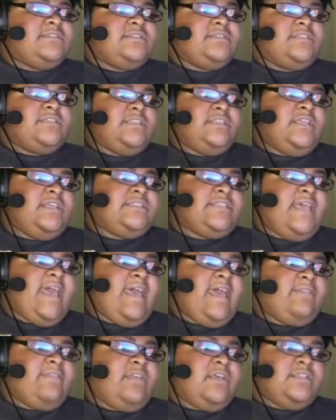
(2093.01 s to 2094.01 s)
To
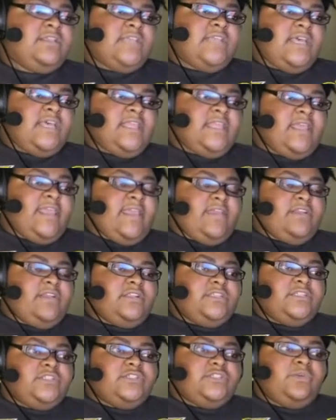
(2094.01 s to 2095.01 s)
have those other
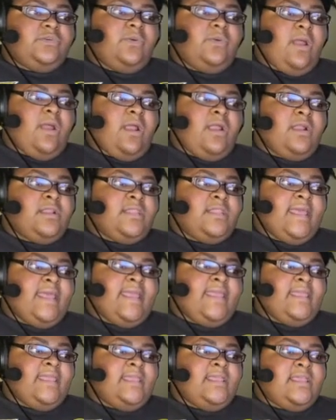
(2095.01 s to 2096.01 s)
characters who are
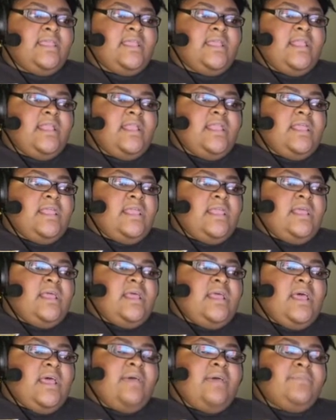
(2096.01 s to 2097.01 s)
like
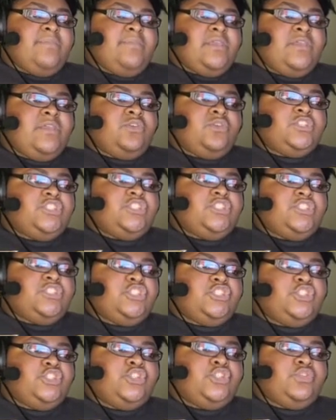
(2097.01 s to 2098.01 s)
immune
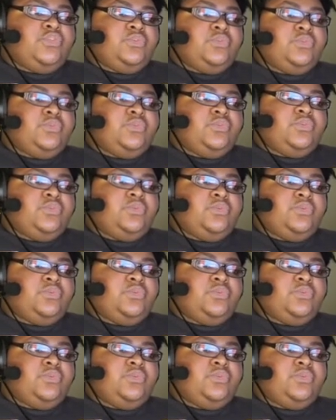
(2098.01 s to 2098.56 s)
to